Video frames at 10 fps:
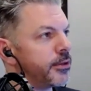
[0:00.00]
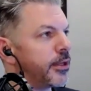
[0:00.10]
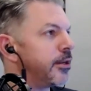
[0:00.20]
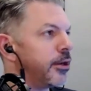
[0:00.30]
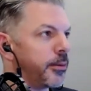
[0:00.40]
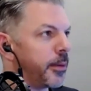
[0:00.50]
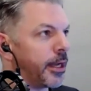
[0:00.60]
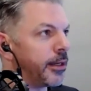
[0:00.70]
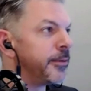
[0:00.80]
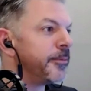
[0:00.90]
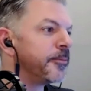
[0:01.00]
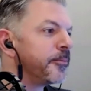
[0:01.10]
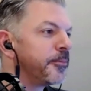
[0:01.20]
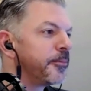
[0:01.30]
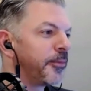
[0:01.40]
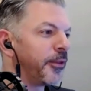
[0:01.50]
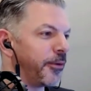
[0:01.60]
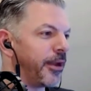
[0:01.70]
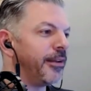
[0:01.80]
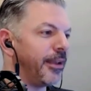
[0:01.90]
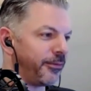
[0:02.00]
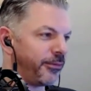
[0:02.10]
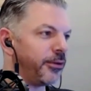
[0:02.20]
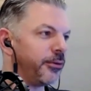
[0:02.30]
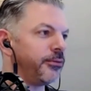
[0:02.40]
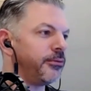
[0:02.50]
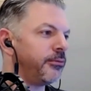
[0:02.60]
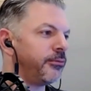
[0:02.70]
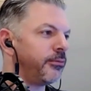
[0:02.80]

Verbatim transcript: And you're like, no, I'm not. Right. If you